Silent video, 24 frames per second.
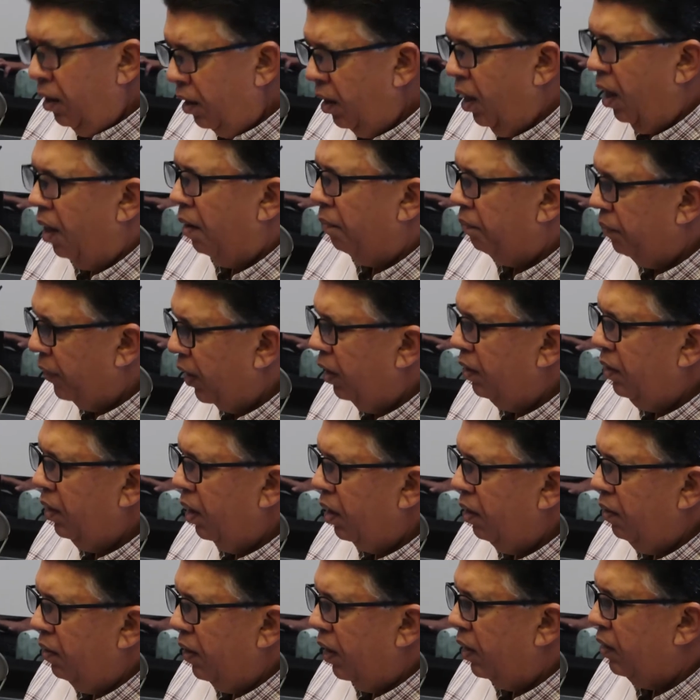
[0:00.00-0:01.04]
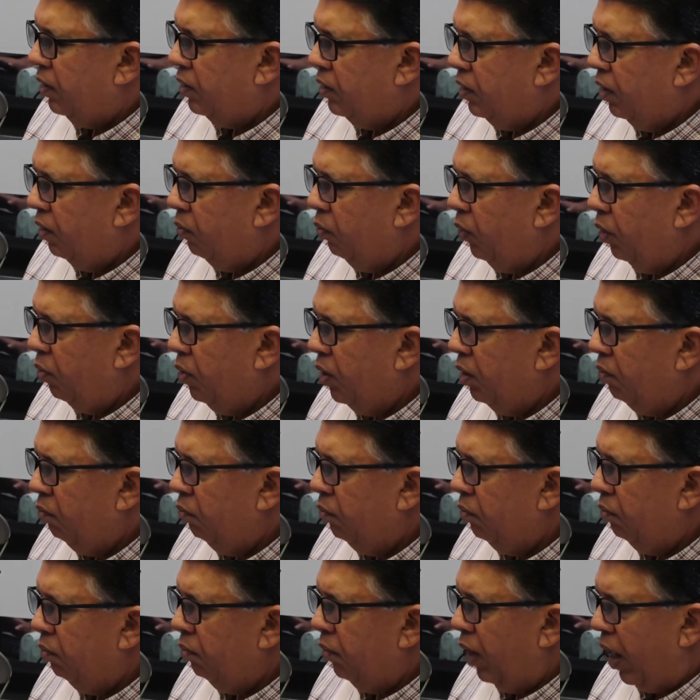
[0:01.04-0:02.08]
Yeah, I think that we were
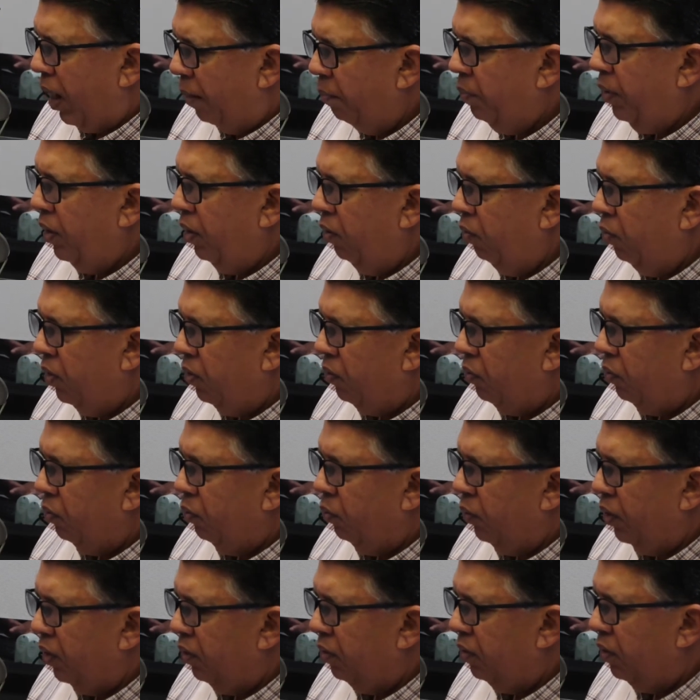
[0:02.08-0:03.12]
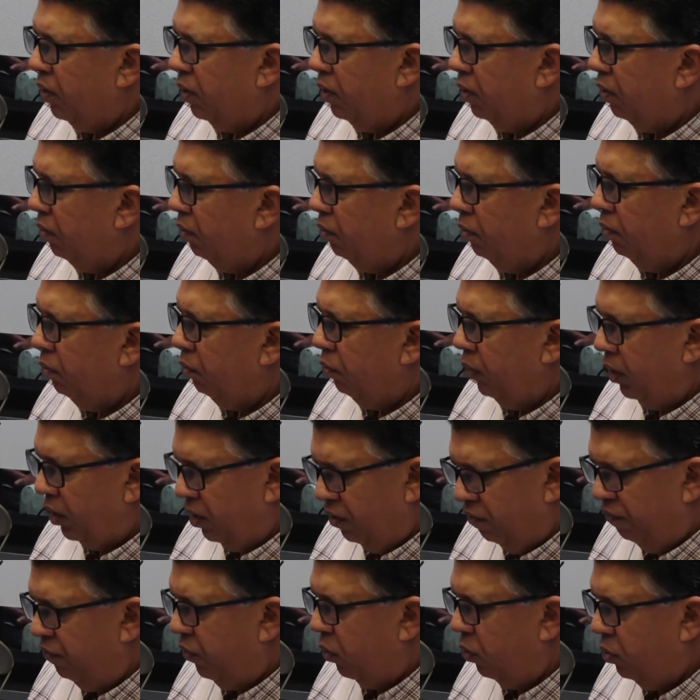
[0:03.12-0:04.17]
happy with the
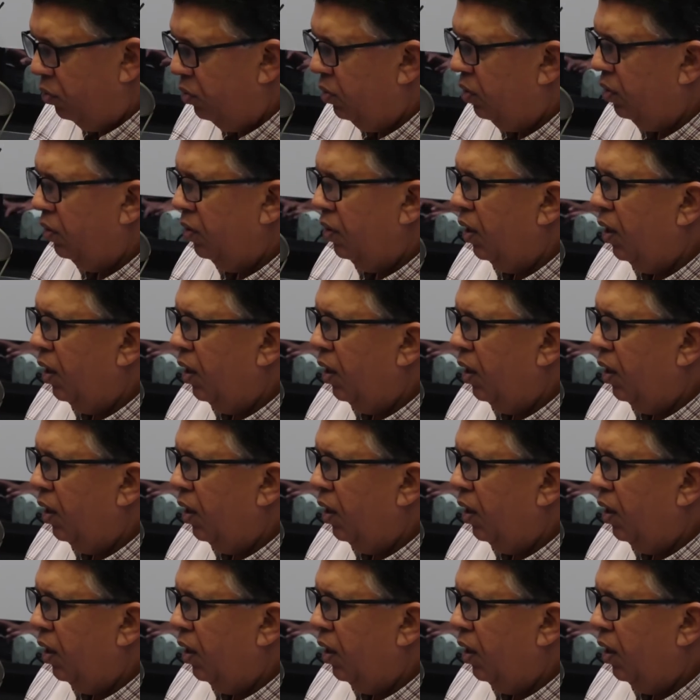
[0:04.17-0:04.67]
vote.